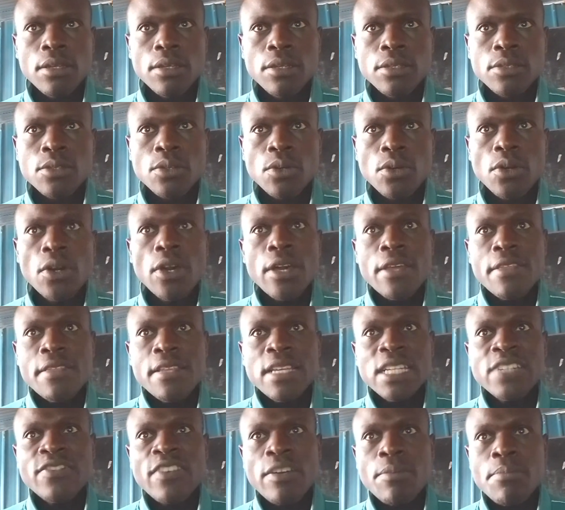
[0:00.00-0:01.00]
So
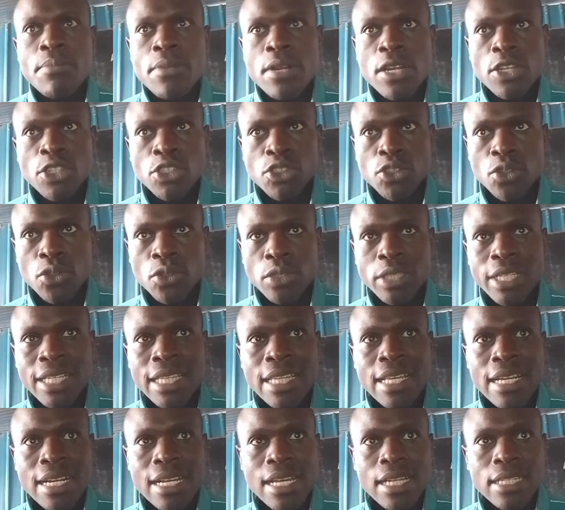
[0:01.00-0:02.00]
this vibration
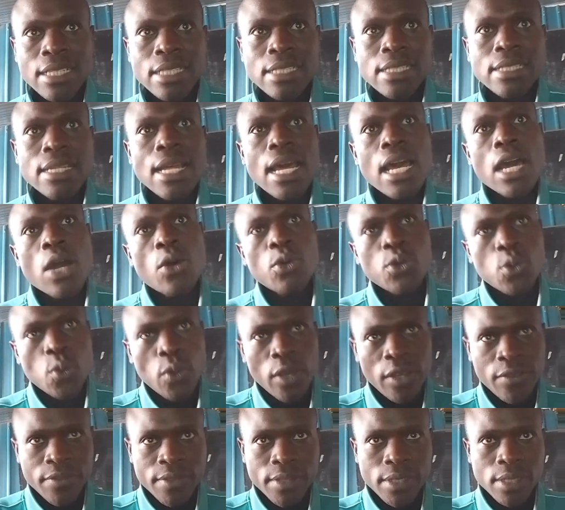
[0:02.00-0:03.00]
generates sound
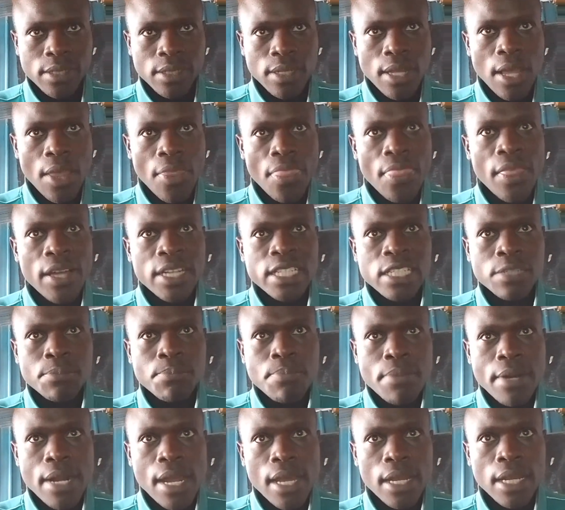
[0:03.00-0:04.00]
waves that
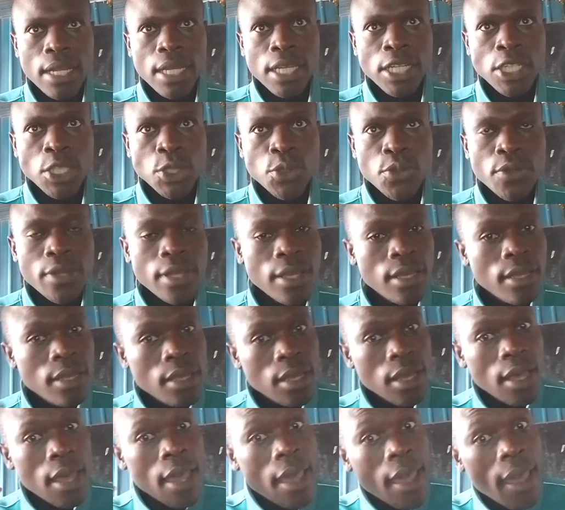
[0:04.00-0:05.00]
spread into the
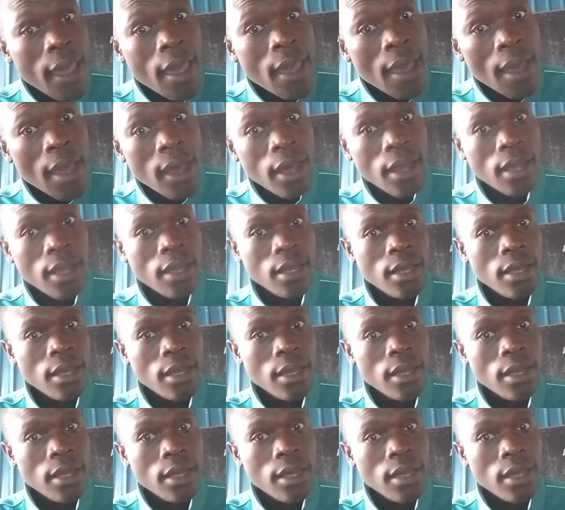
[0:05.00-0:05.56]
air.